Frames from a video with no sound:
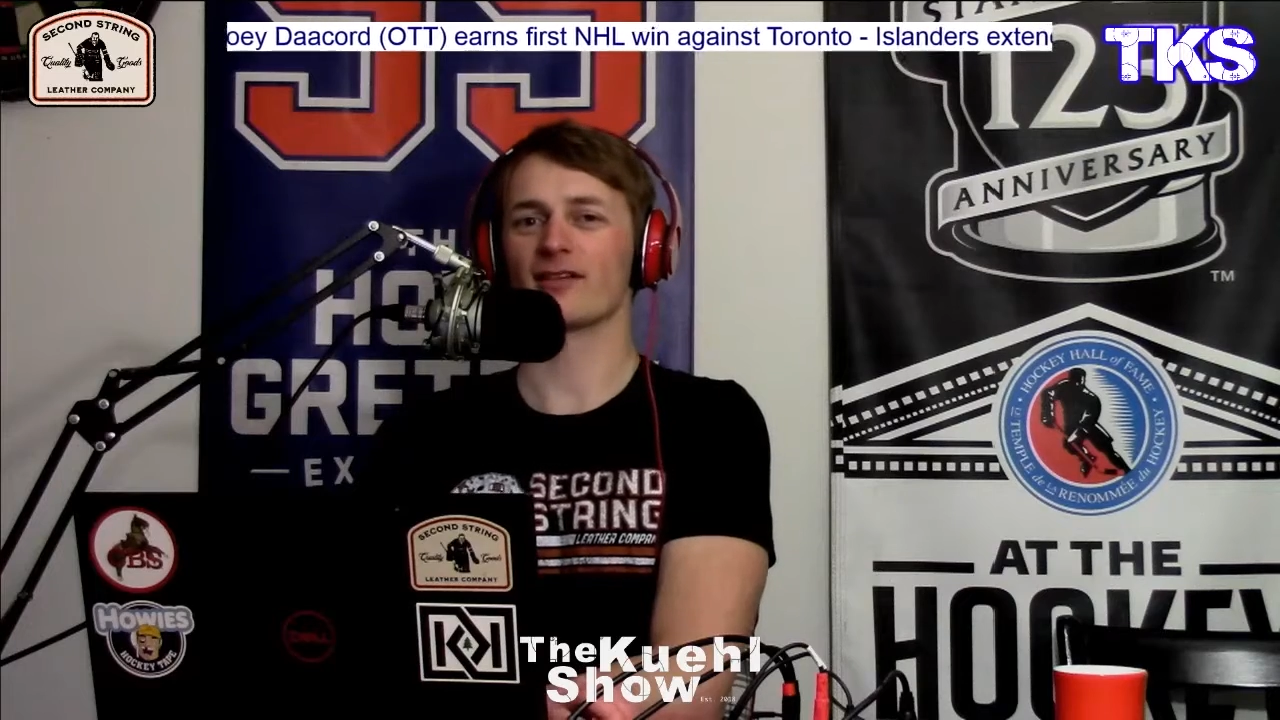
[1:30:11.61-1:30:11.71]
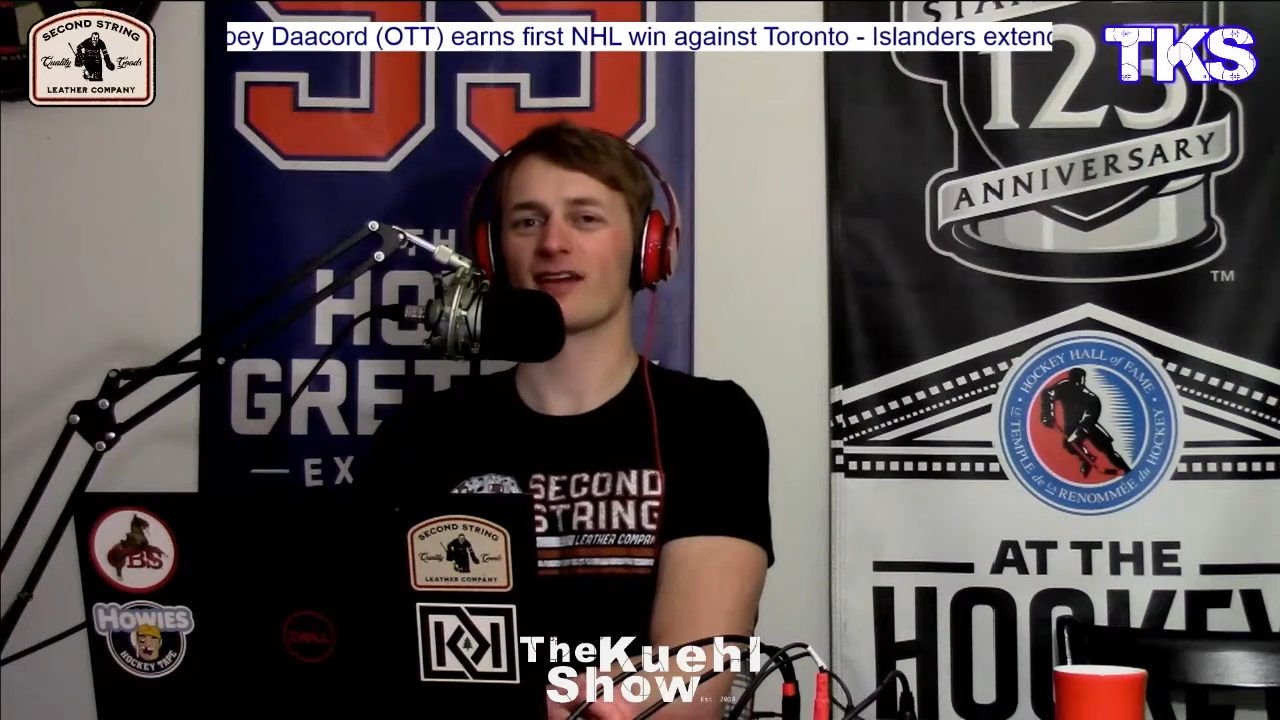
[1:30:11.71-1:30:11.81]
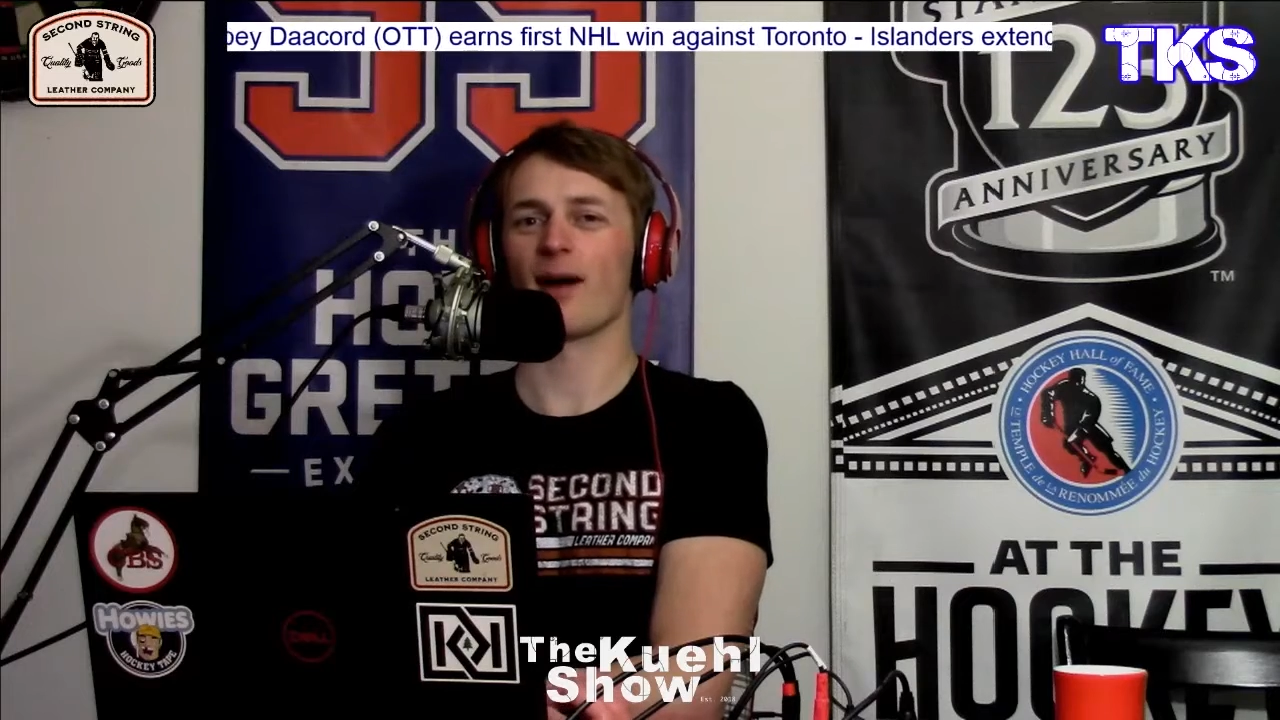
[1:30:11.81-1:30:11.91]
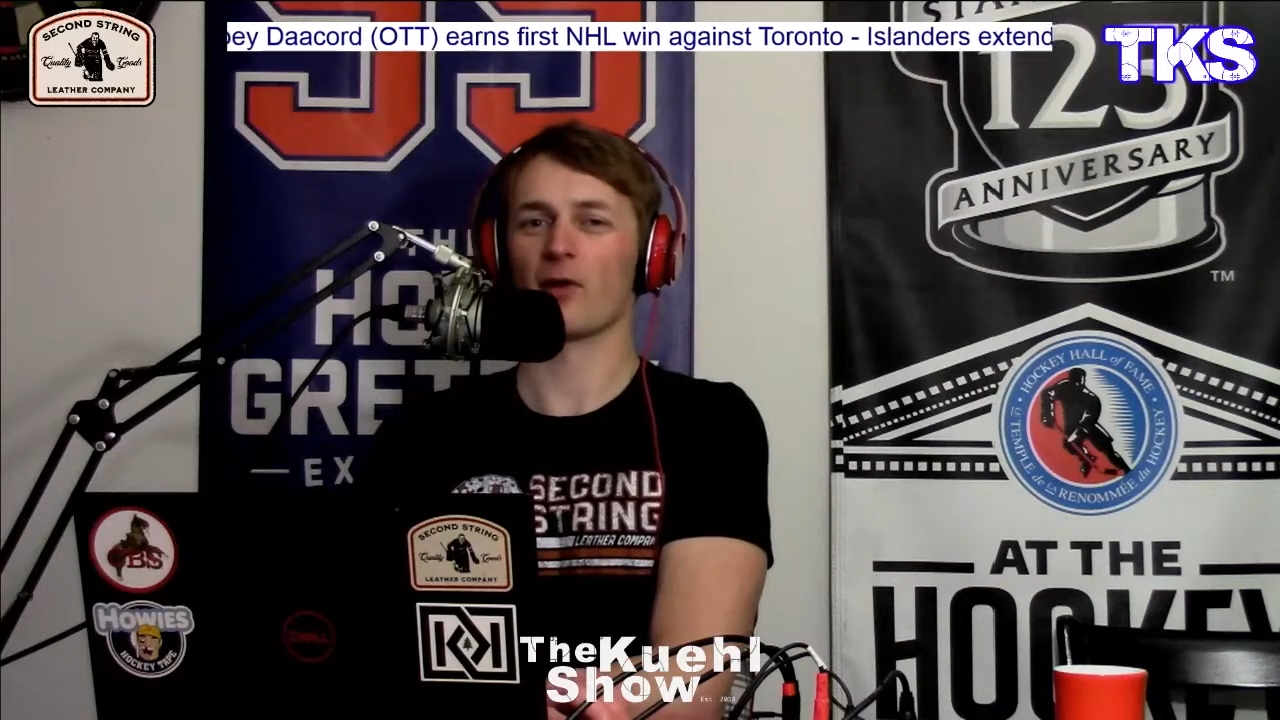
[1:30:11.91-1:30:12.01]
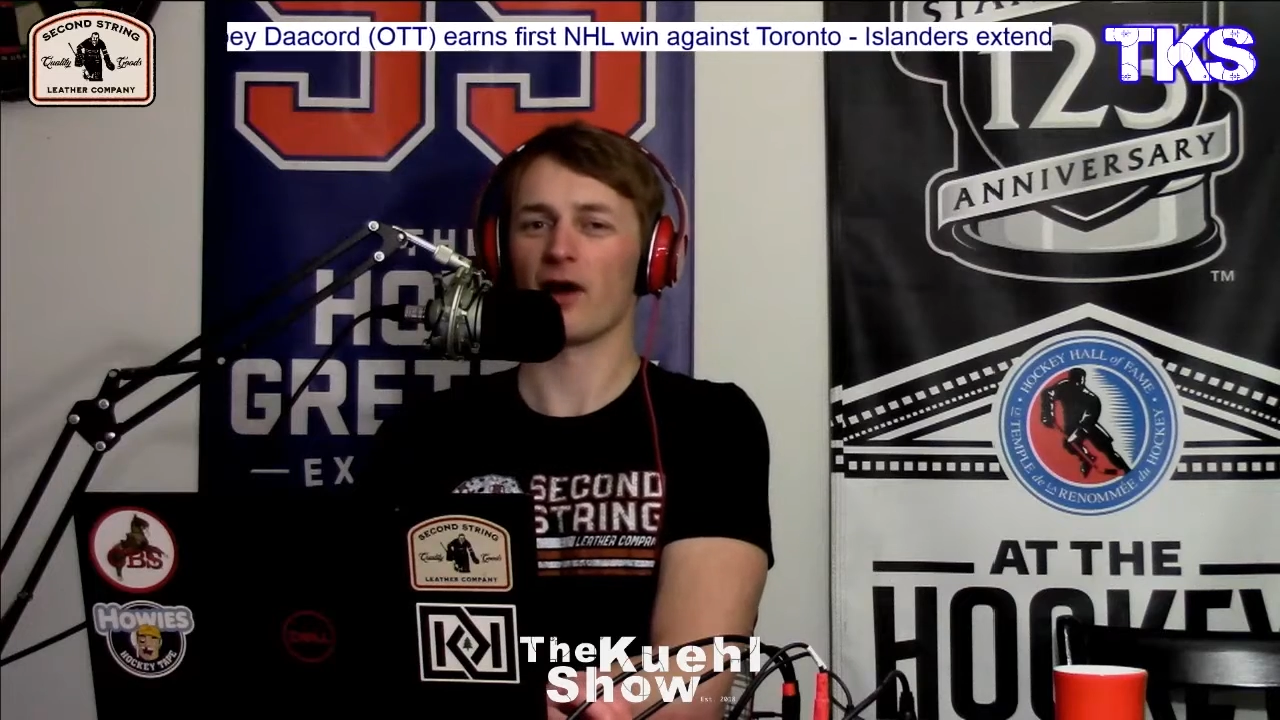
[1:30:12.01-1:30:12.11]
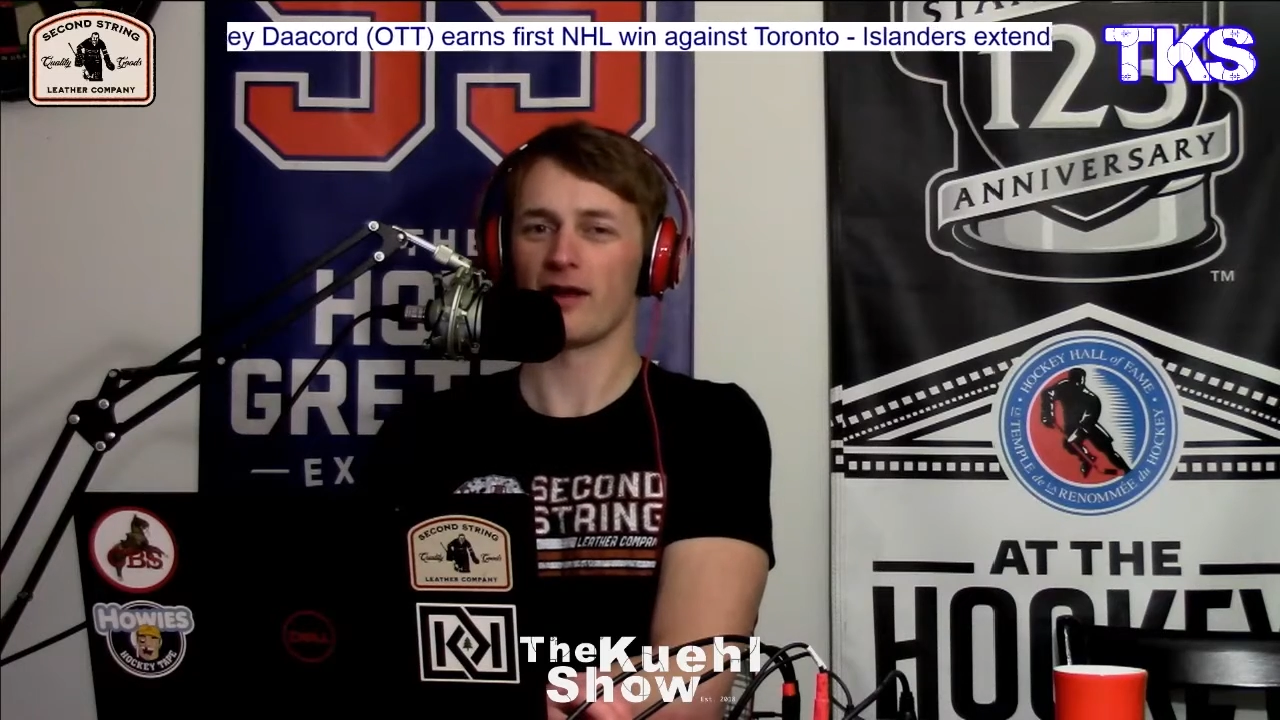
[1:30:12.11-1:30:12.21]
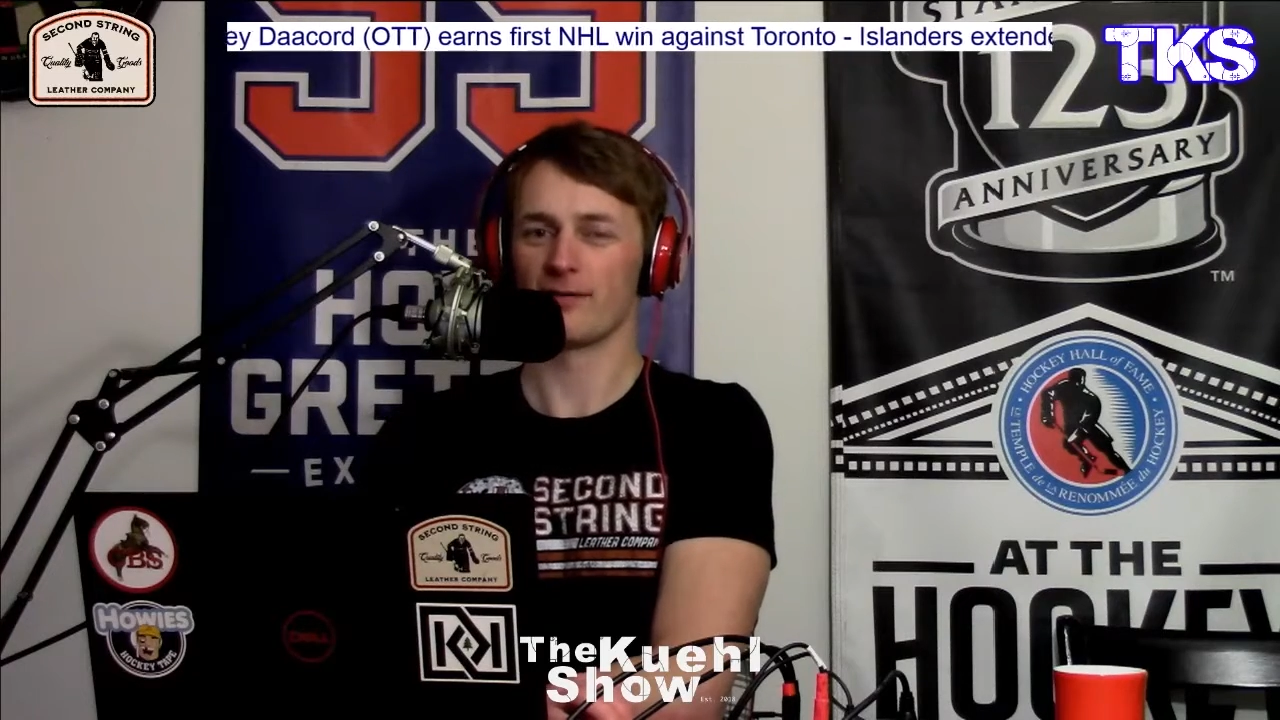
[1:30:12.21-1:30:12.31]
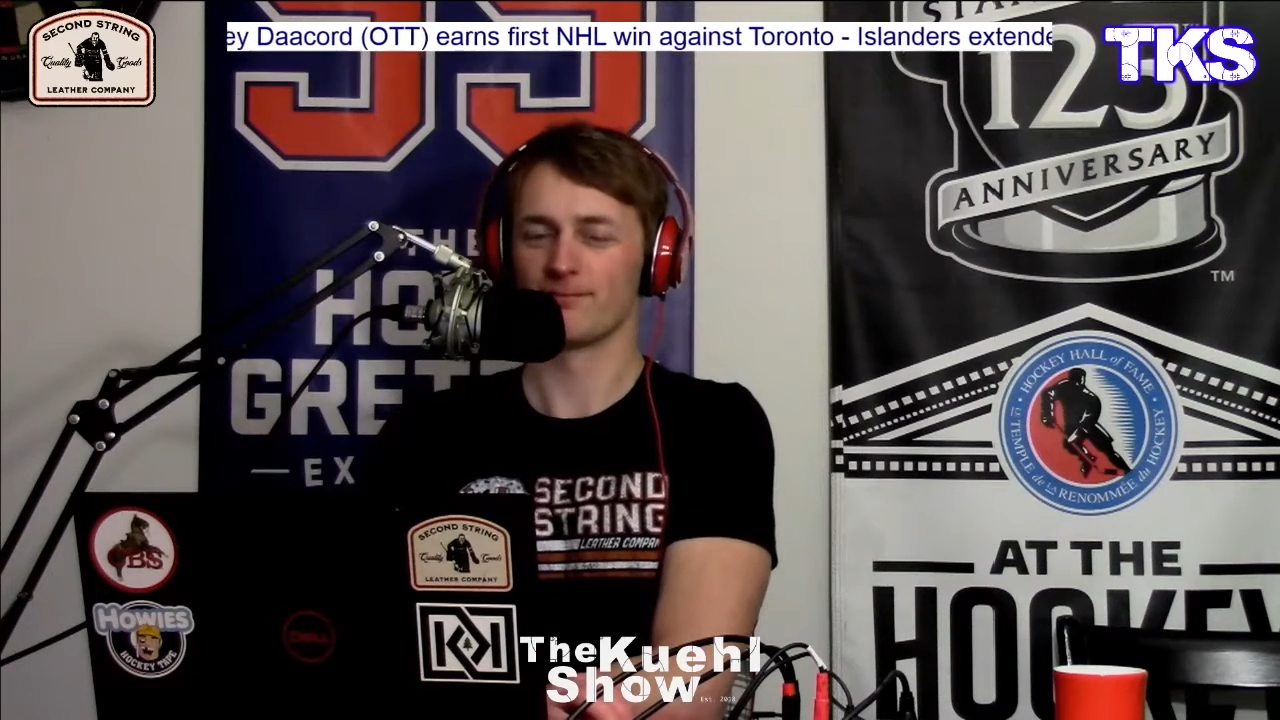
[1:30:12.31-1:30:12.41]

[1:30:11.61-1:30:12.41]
Tom Brady?